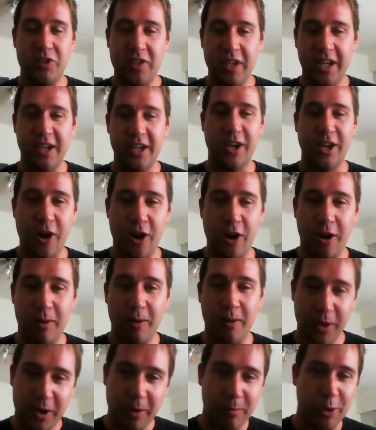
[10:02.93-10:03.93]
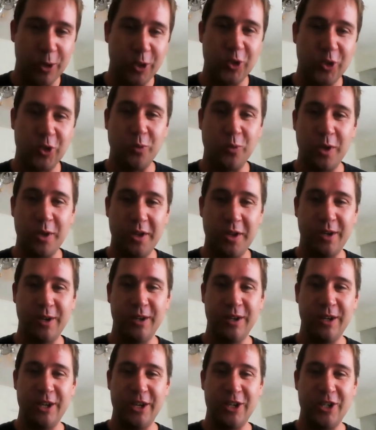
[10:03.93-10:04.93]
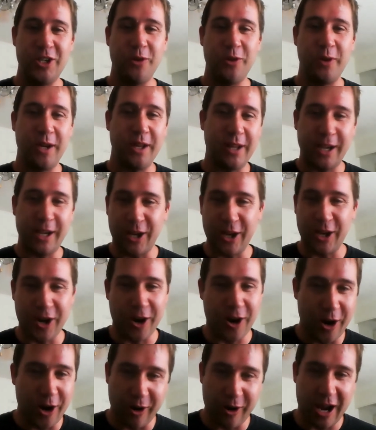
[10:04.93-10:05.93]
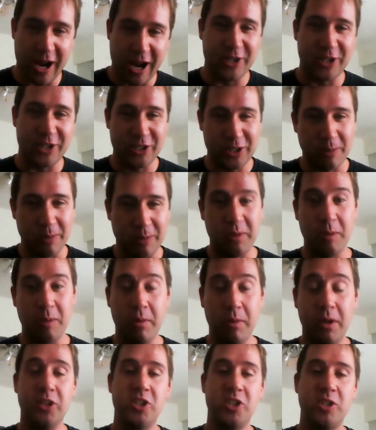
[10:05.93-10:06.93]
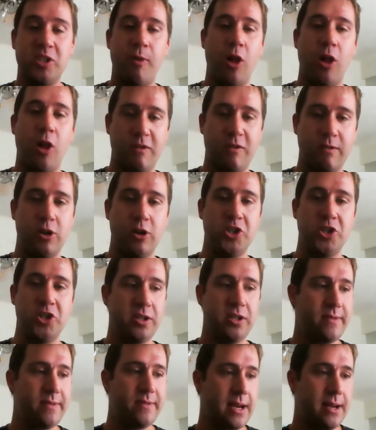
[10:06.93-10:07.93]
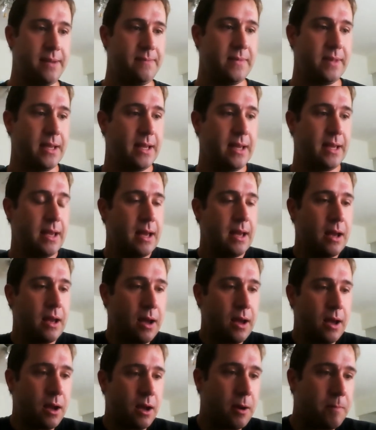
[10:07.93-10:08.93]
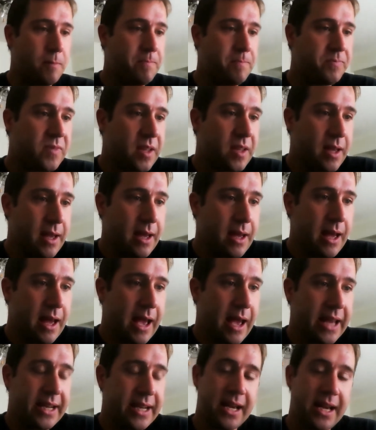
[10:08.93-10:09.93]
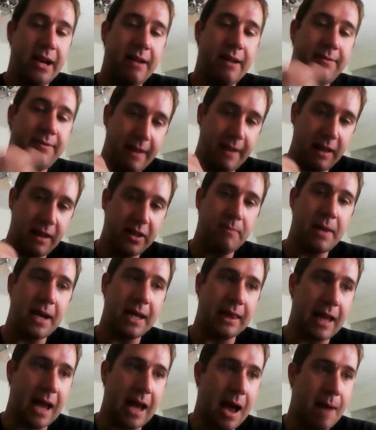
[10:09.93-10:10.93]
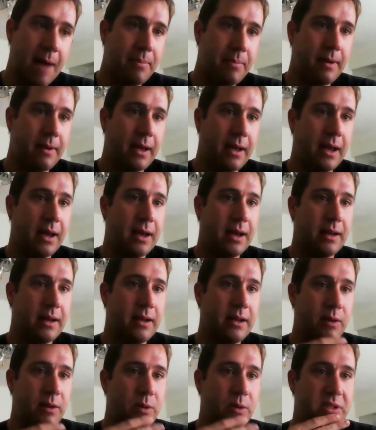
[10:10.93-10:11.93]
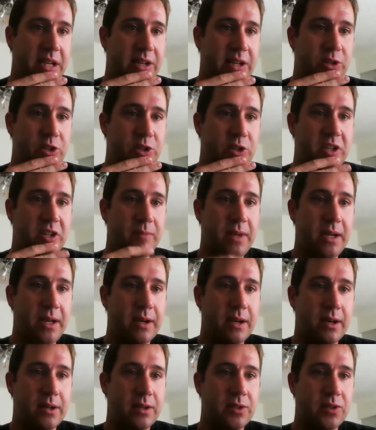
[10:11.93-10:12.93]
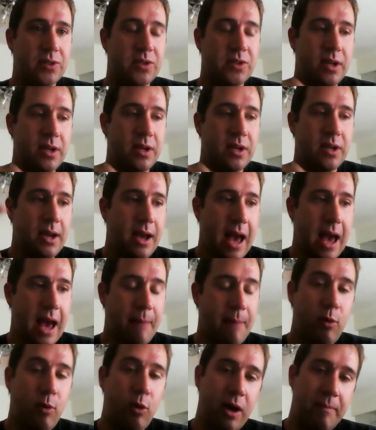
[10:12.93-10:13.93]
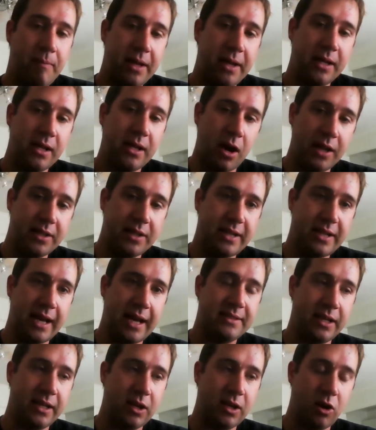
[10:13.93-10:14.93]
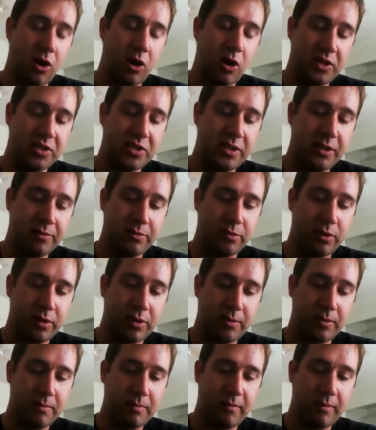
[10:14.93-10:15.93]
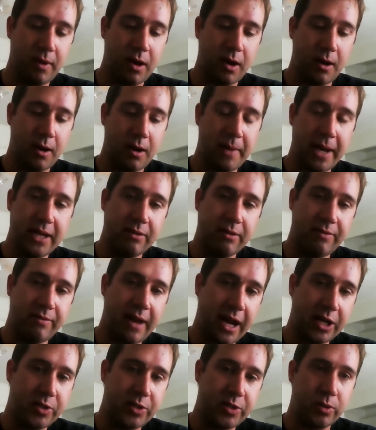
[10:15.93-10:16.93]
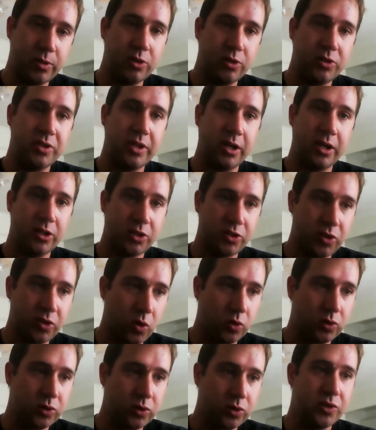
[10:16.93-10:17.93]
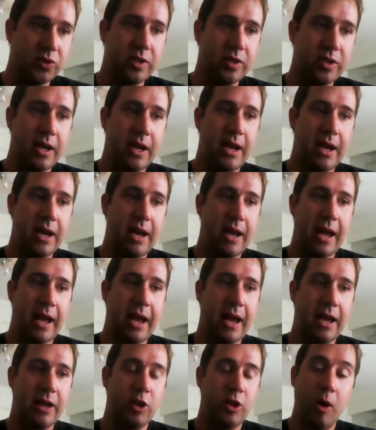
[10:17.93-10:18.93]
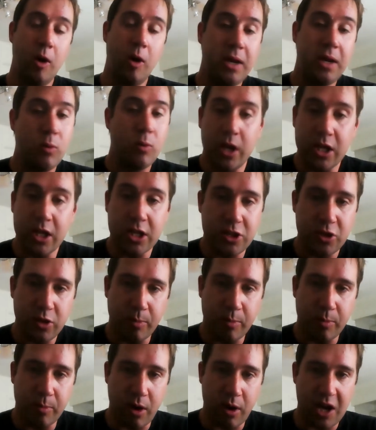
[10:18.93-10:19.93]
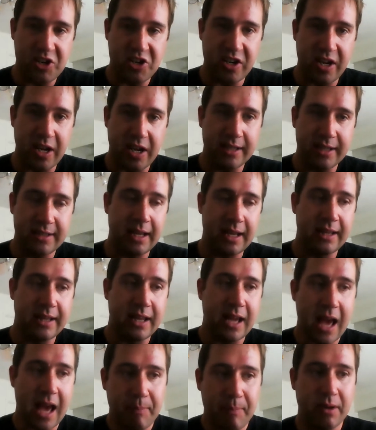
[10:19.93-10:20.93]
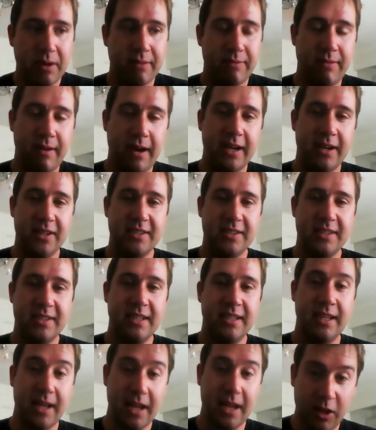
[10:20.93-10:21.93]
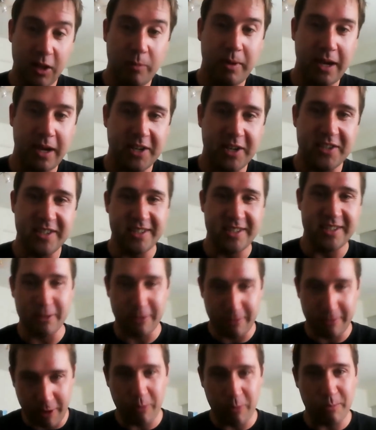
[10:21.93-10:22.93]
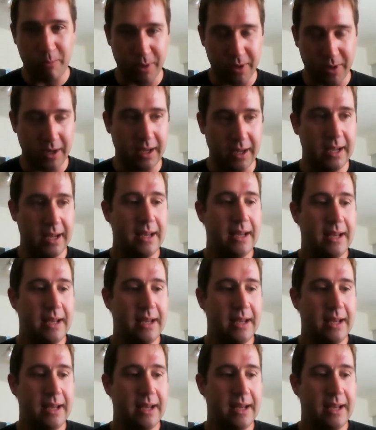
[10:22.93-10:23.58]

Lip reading: see in a car commercial where they're showing like a car crash or something, but a smaller version of that. Um, and it kind of fell into my lap, and it was interesting because Apple had been contacting all these different manufacturers and consultants, and nobody wanted to do the project, and they happened to find us in the Yellow Pages, the phone book,